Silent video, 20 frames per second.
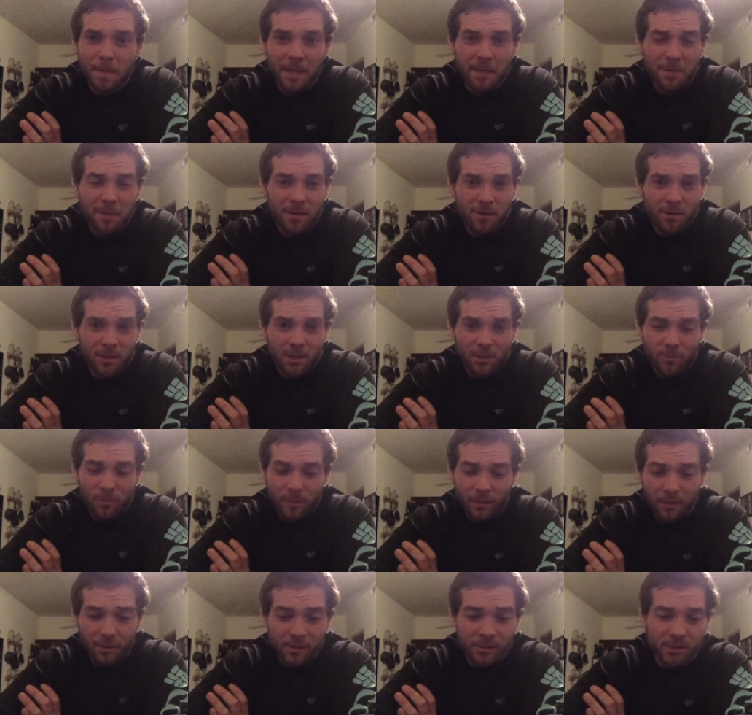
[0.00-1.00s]
And they're not going
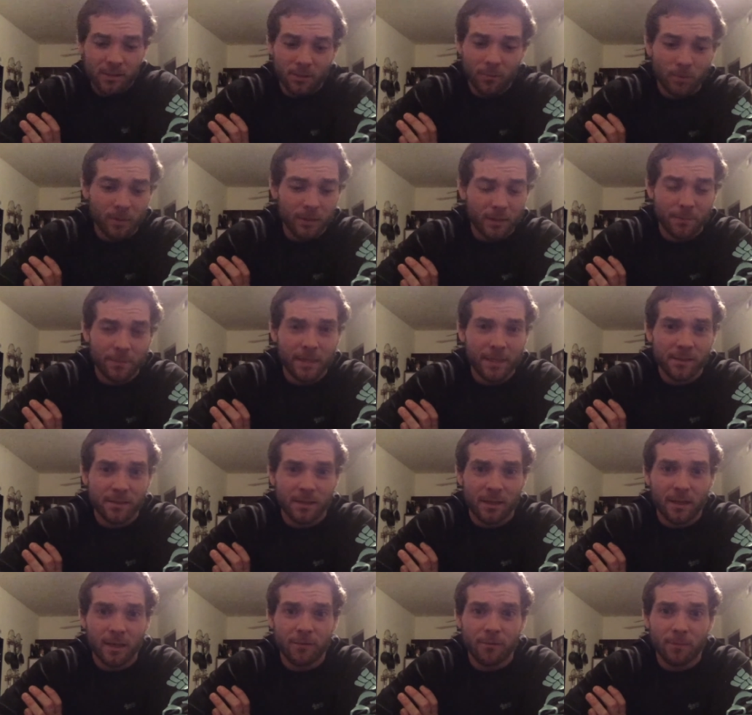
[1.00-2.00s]
to listen to what the
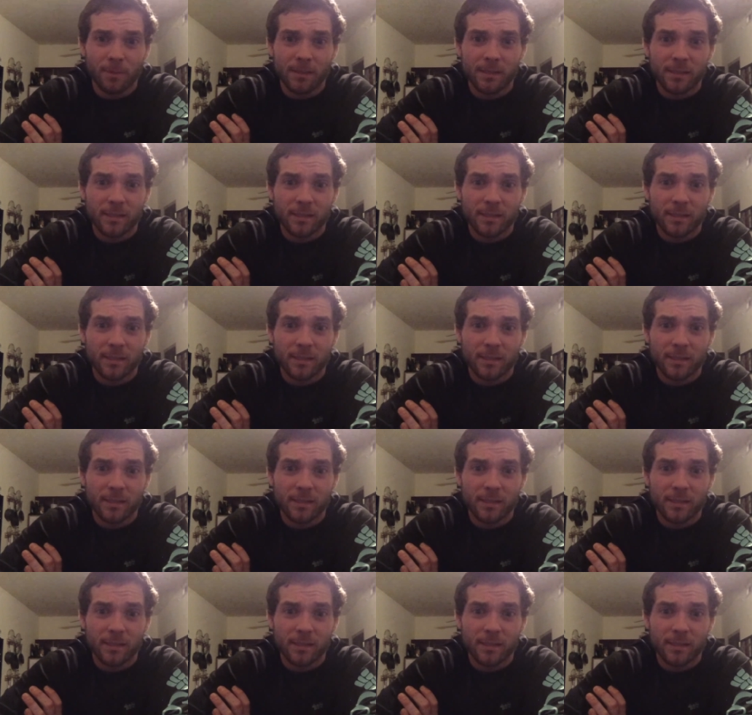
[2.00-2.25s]
Mexican government